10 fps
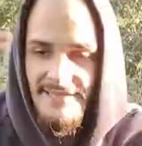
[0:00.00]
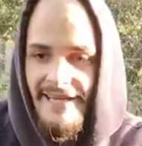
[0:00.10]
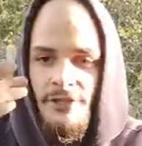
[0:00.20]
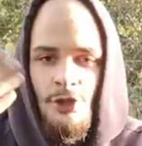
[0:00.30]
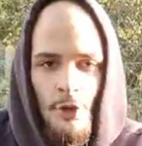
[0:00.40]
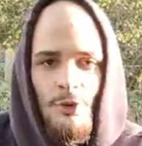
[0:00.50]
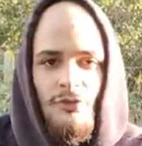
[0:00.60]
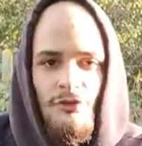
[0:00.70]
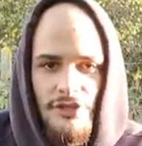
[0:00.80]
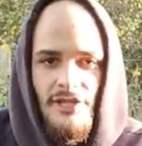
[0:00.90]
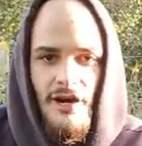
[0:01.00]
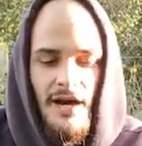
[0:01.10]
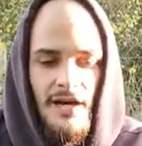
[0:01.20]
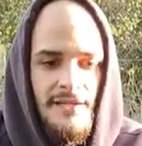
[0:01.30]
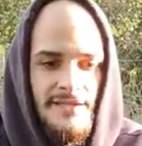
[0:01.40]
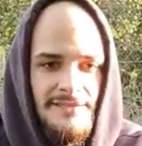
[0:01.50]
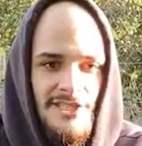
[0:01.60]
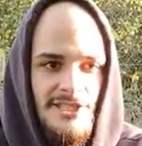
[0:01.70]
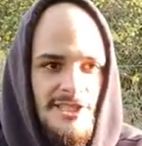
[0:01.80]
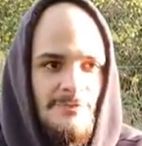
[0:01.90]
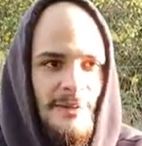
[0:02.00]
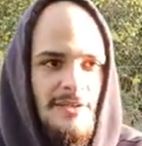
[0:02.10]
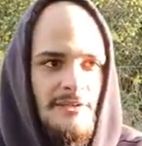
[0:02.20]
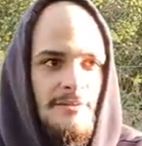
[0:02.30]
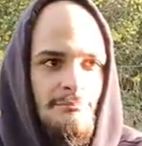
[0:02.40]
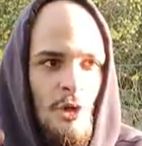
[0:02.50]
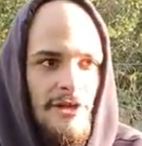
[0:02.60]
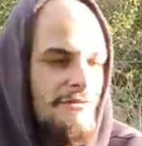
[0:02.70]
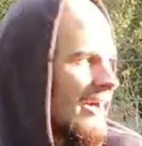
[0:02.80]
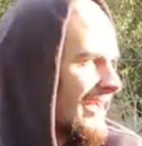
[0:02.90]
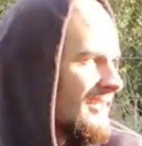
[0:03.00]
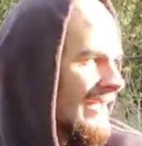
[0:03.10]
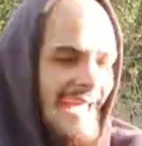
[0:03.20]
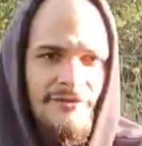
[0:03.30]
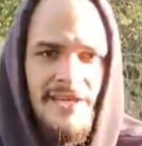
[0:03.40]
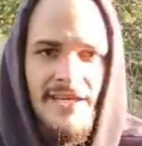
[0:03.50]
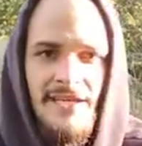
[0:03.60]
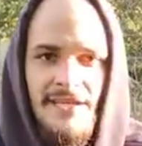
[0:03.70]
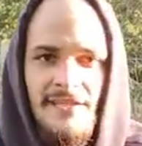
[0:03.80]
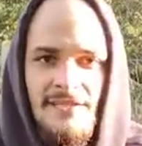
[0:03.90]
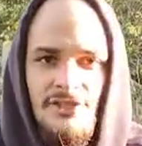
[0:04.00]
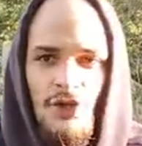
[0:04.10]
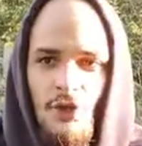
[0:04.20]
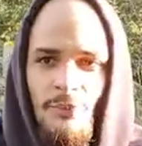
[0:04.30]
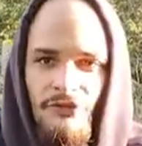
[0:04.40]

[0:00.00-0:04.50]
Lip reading: It's like a normal road car, that's just been modified heavily to